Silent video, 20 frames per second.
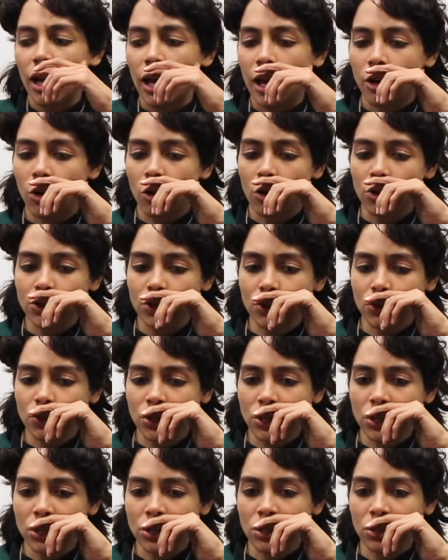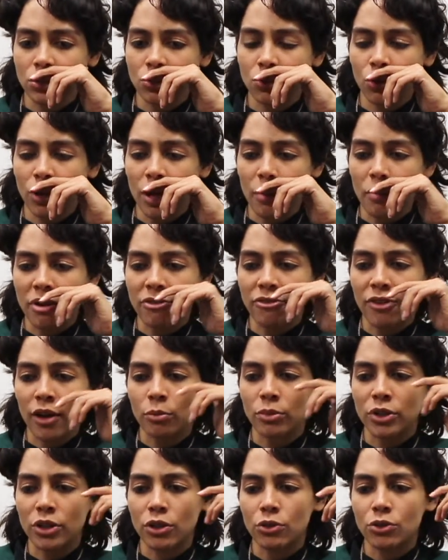And also just so that my
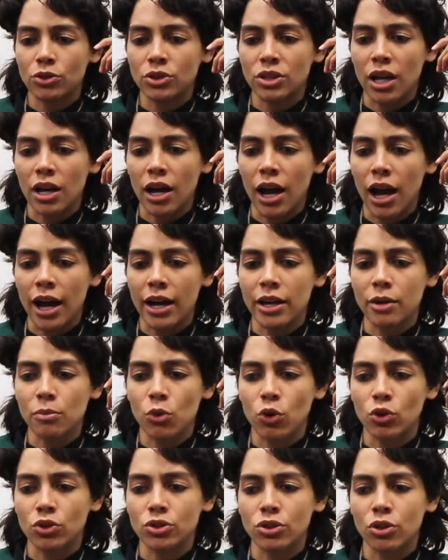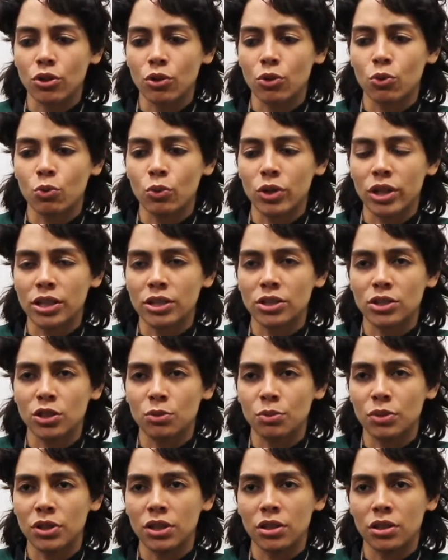family knows that I am also willing
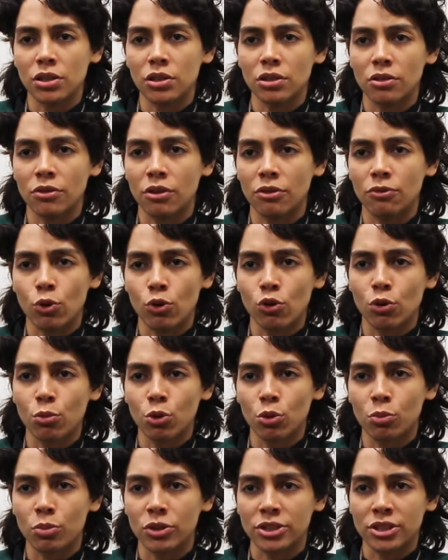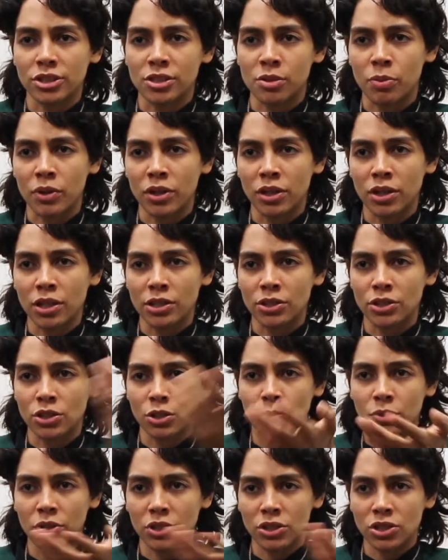to be a vulnerable participant and to
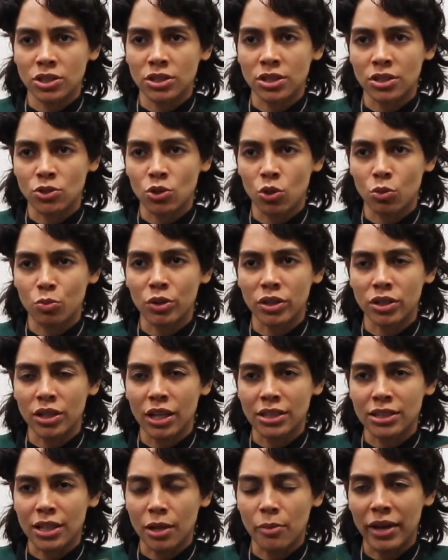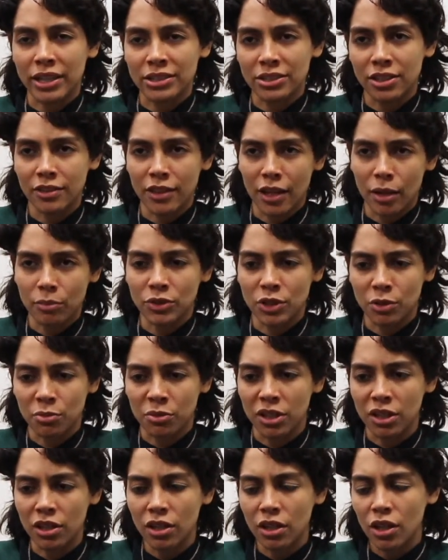be just as open as I'm asking them to
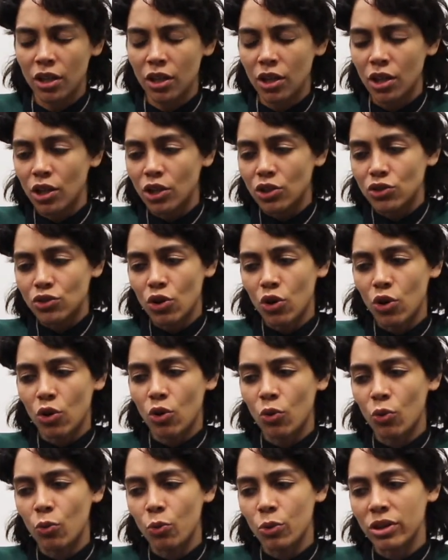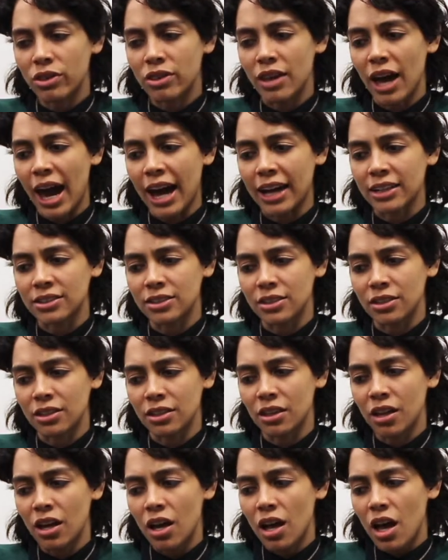be. So with
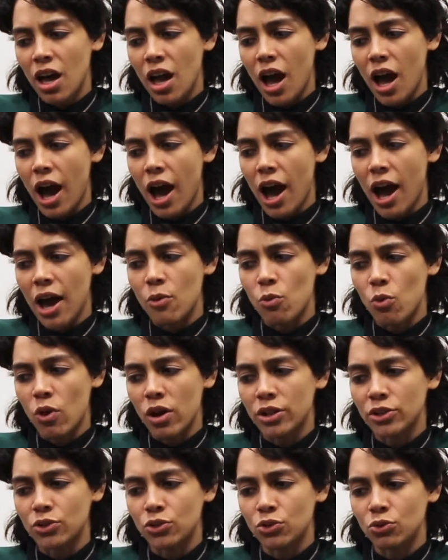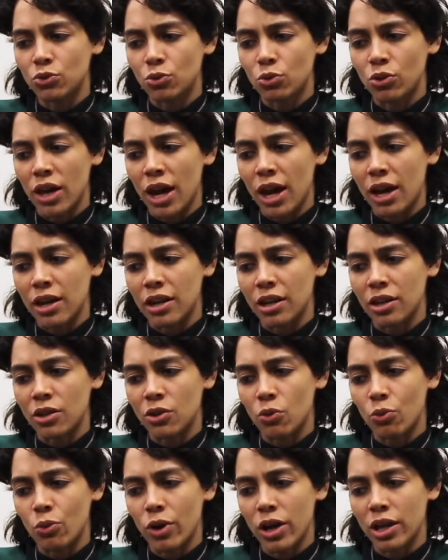acting, I wanted to do that in
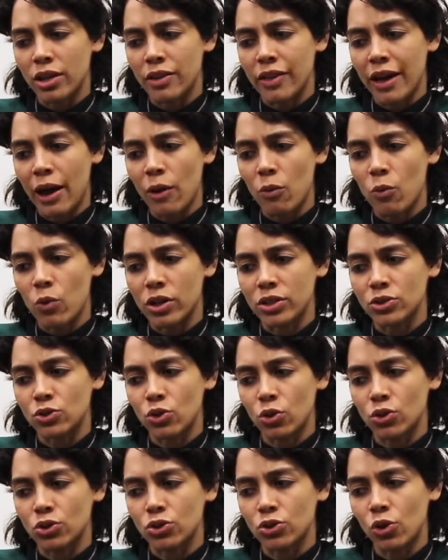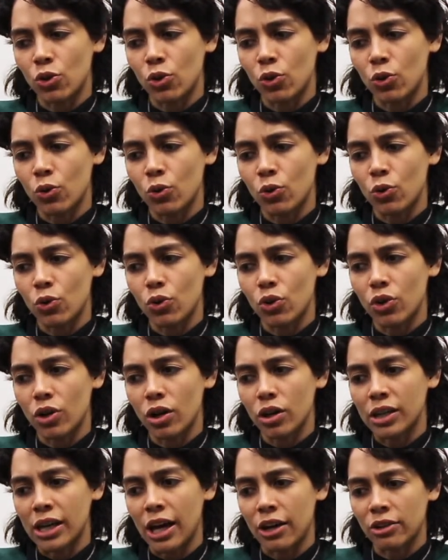a way that was also
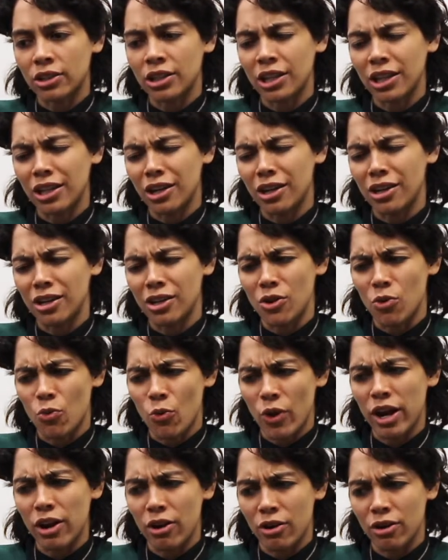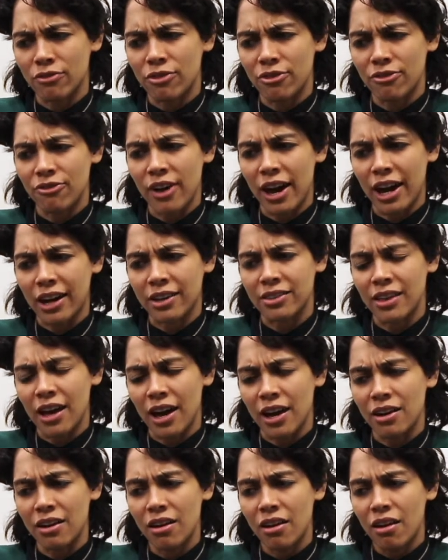calculated and aware of the fact
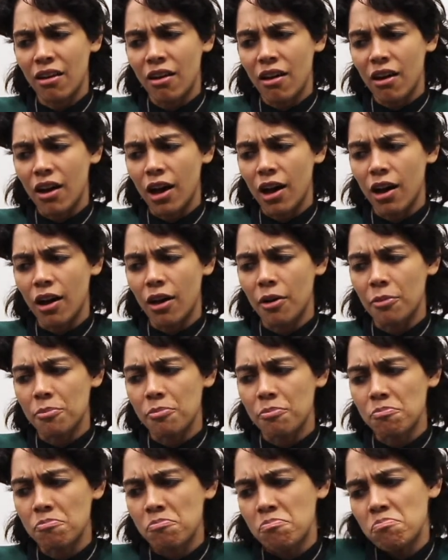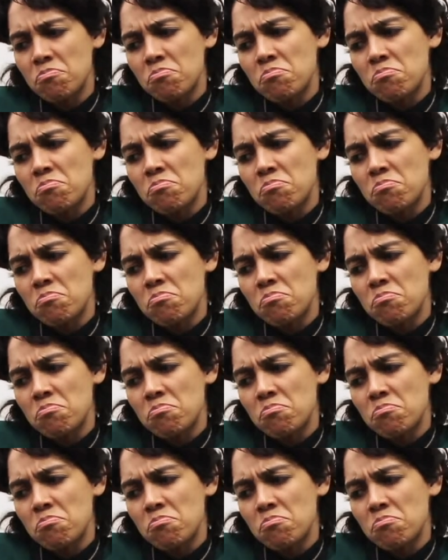that um,